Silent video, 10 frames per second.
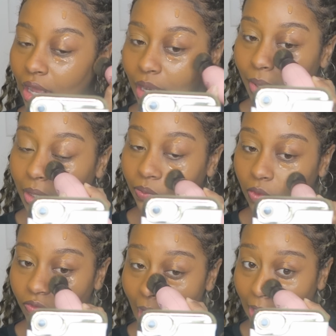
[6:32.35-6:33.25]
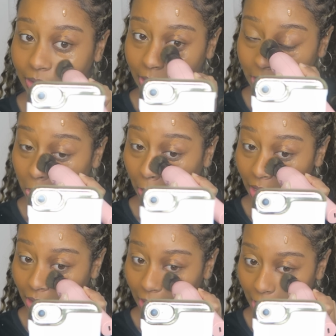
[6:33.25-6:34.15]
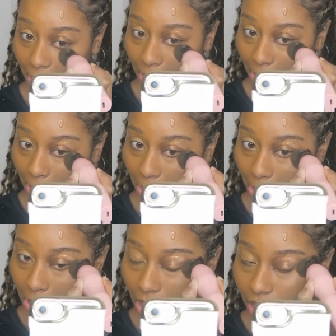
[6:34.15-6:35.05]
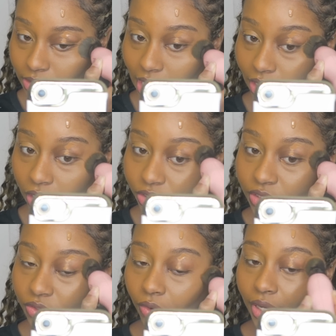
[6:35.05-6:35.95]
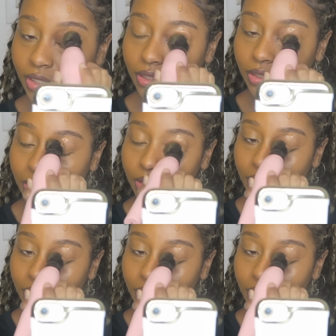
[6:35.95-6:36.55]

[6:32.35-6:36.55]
And it blends real fast. This is crazy. Technology is crazy.